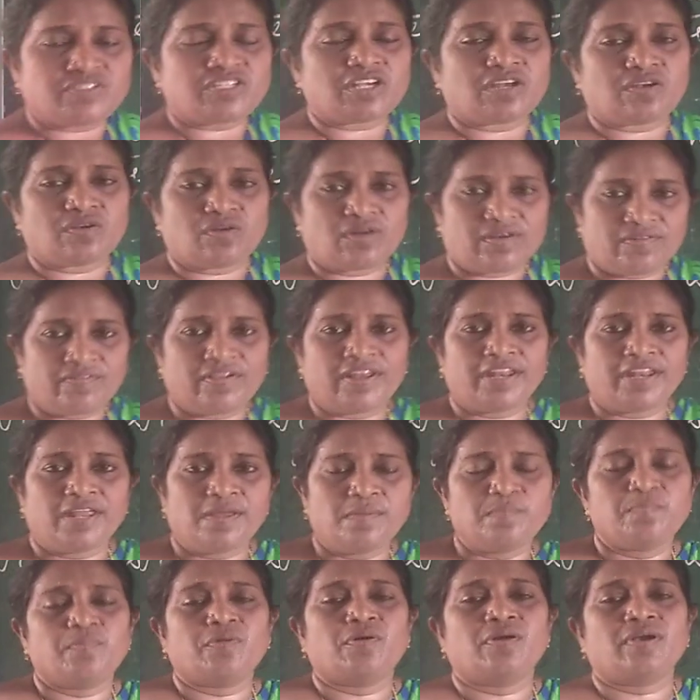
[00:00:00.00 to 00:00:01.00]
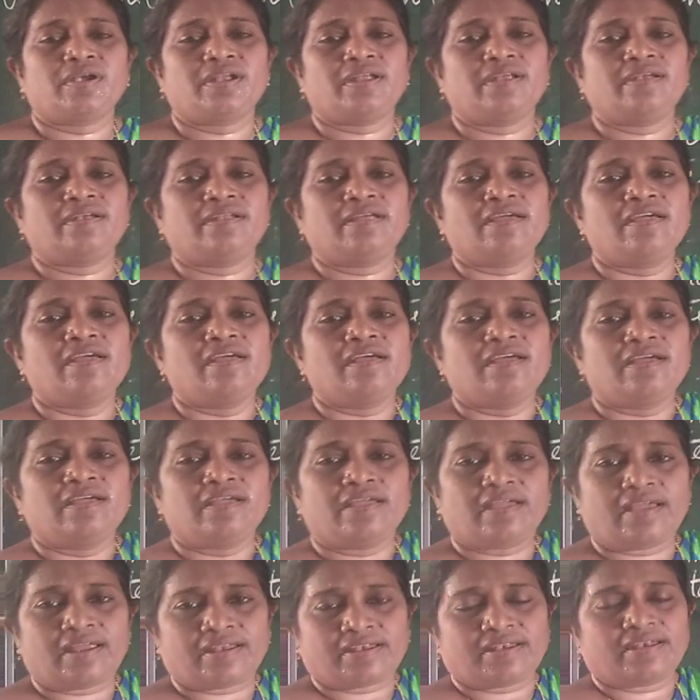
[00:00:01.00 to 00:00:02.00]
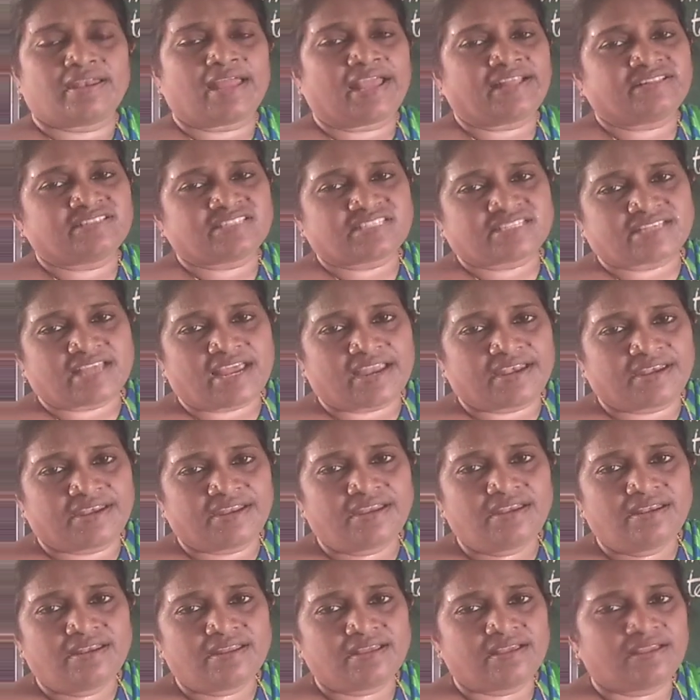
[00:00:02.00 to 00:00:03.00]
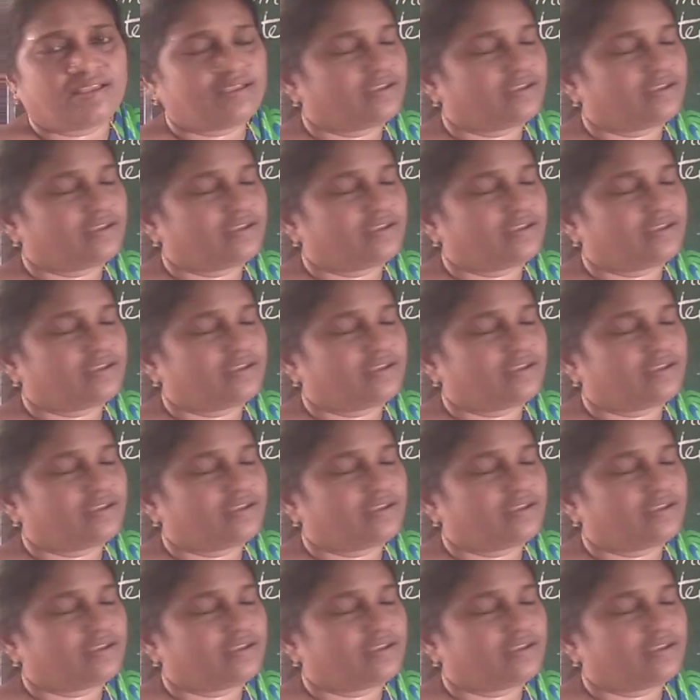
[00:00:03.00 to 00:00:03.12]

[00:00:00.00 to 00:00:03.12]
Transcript: which are not very important at 9th standard.